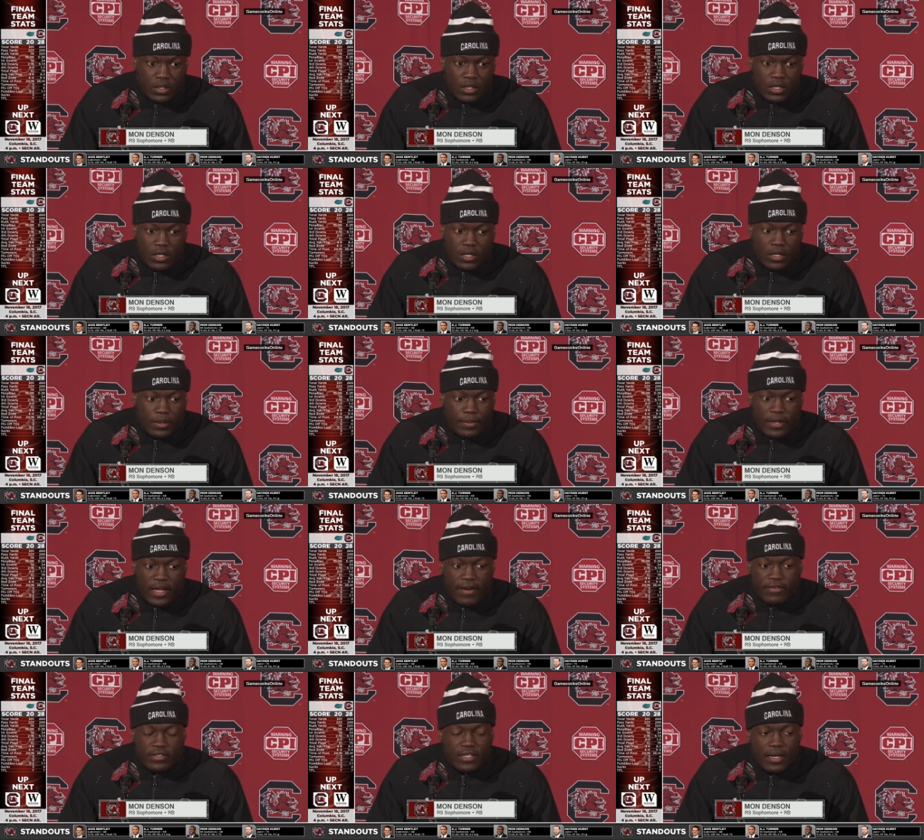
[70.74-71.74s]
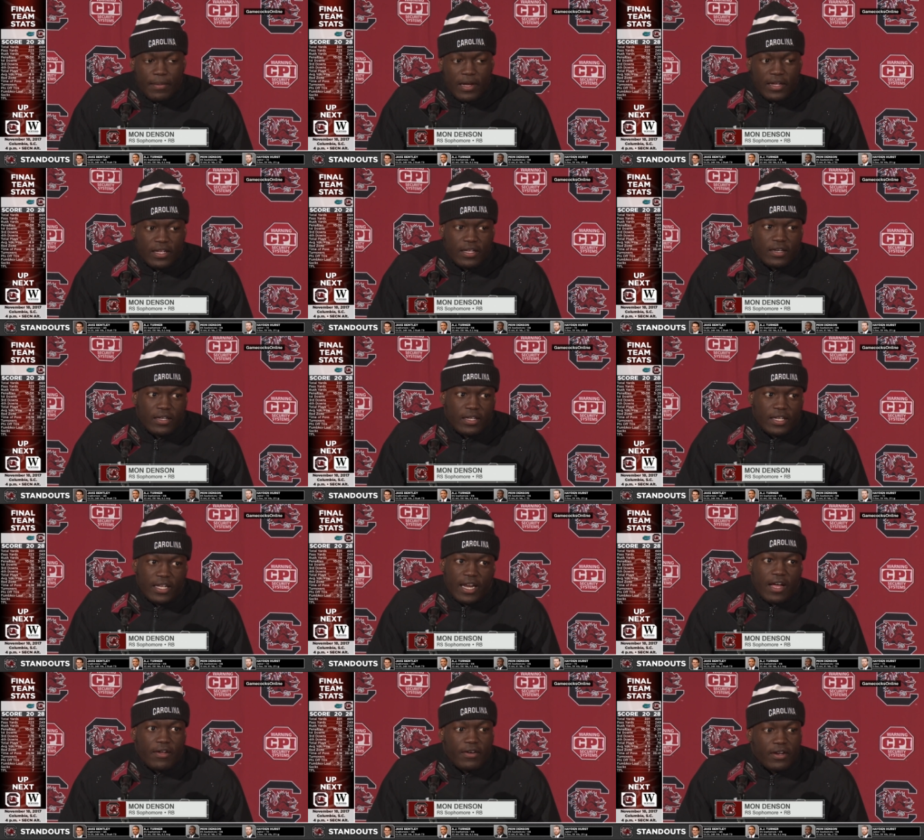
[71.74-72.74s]
Um, every time I get
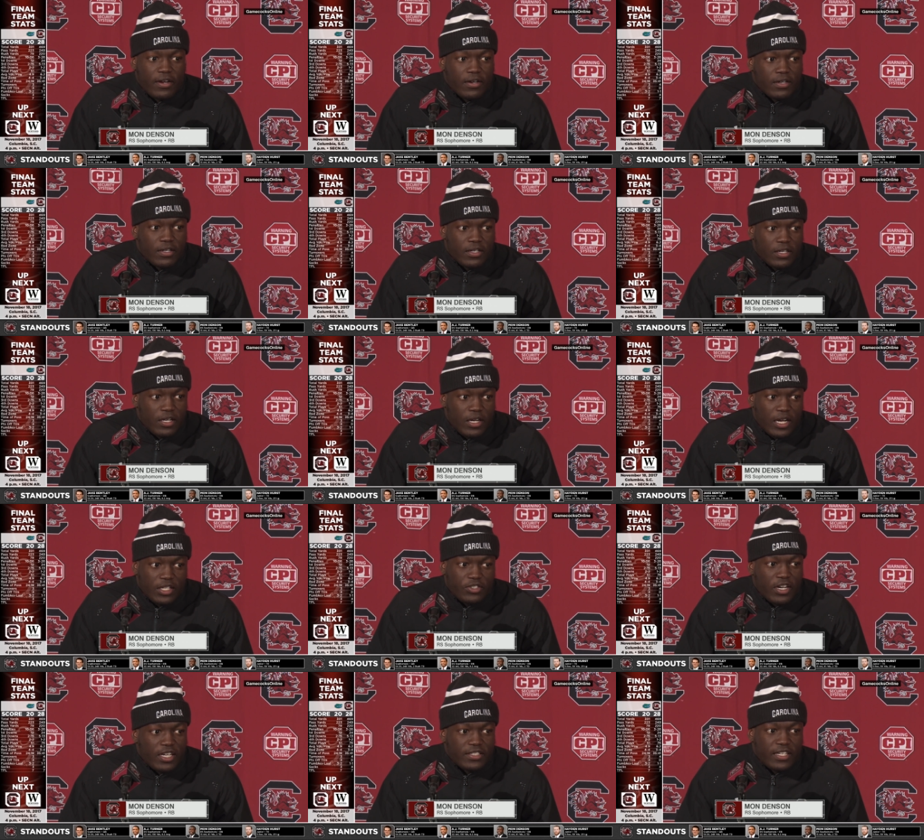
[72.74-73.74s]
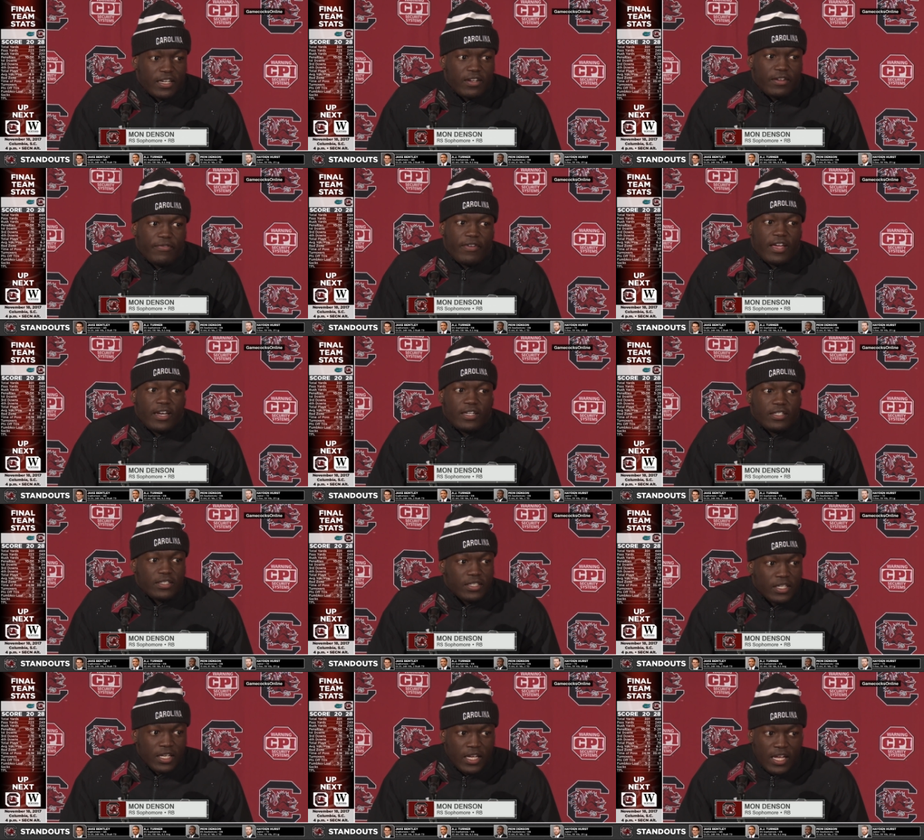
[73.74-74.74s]
get out there, uh, I try to take advantage.